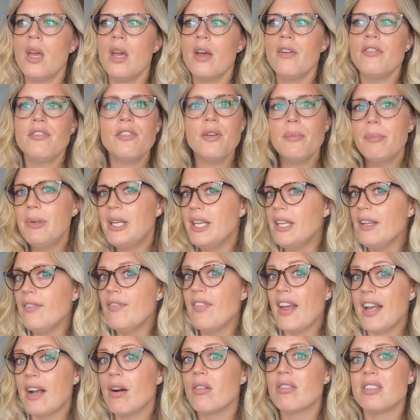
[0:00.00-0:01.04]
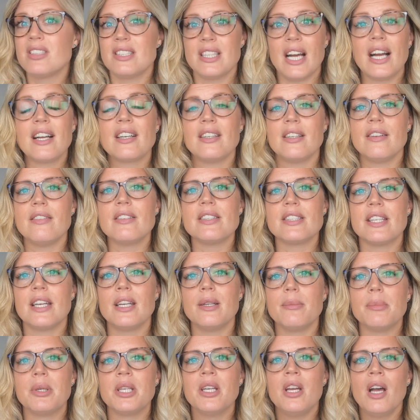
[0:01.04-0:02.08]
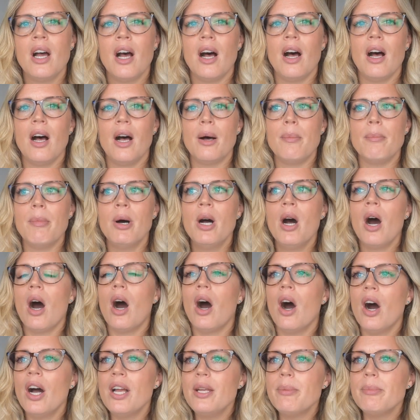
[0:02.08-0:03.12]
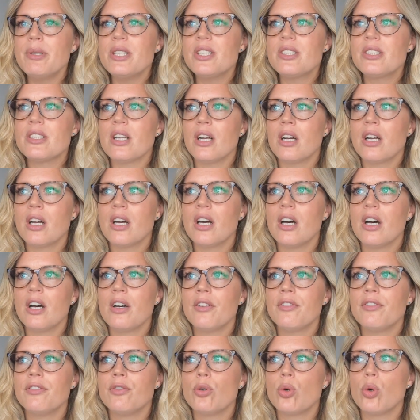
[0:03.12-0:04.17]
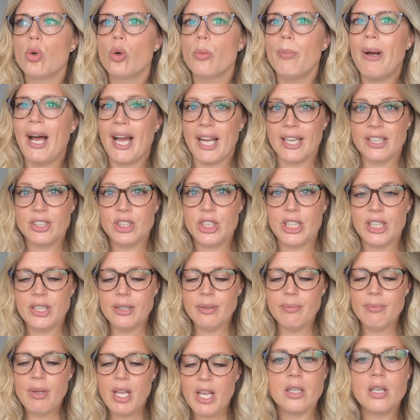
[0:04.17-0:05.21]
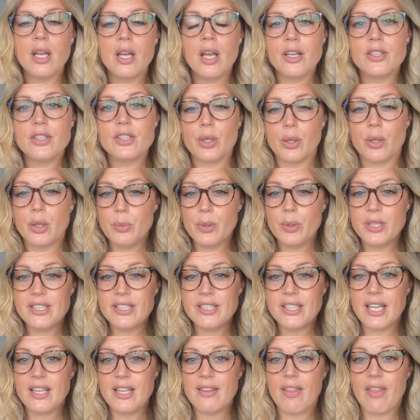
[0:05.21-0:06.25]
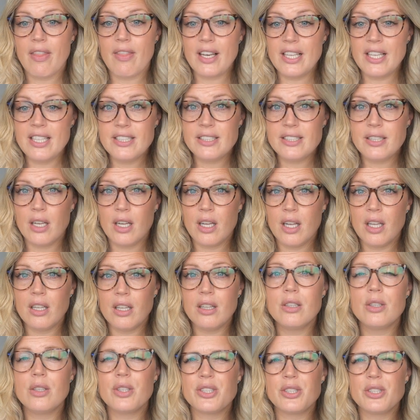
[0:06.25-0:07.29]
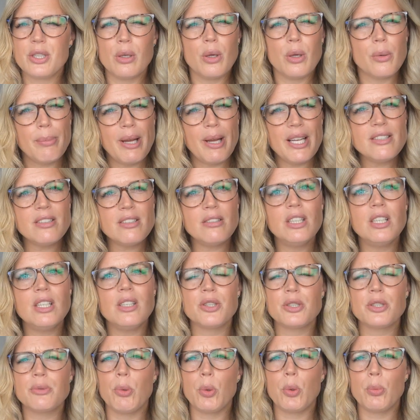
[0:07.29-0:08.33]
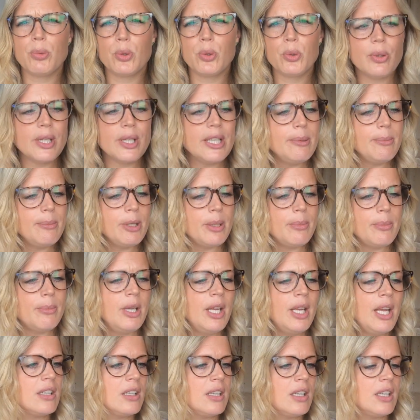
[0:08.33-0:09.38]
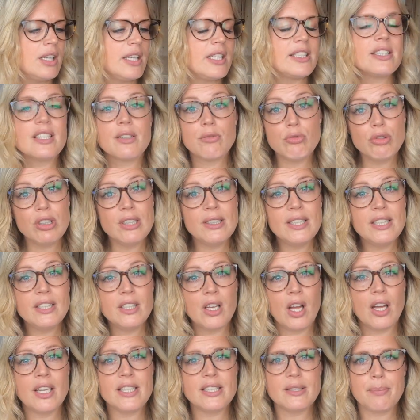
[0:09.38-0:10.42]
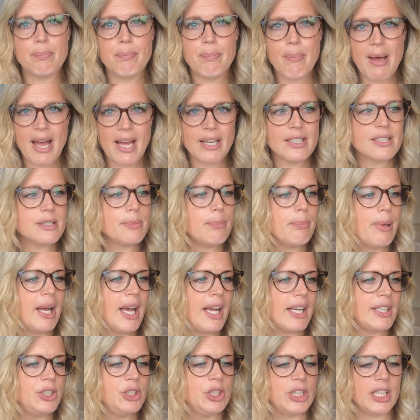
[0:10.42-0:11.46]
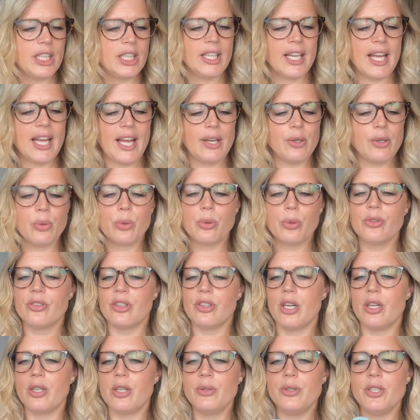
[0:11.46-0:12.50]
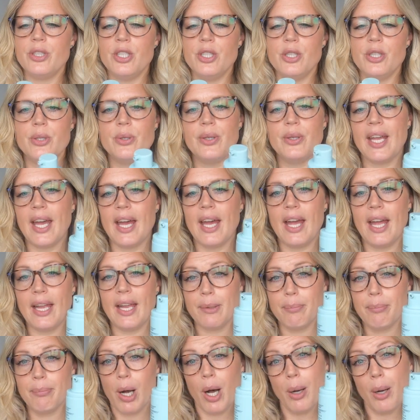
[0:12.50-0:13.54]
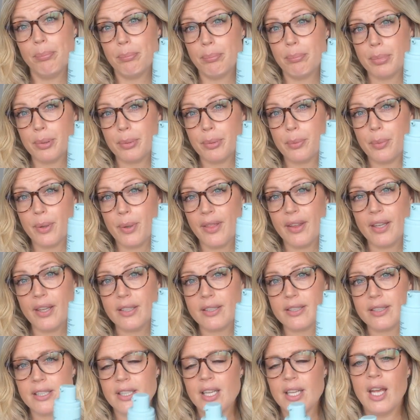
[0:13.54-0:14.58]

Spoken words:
for me, they are exactly the same. I'm a sucker for packaging. So I would say that the Earle looks a lot better. It looks more premium. It's a really nice matte packaging, and also you get a pump with it.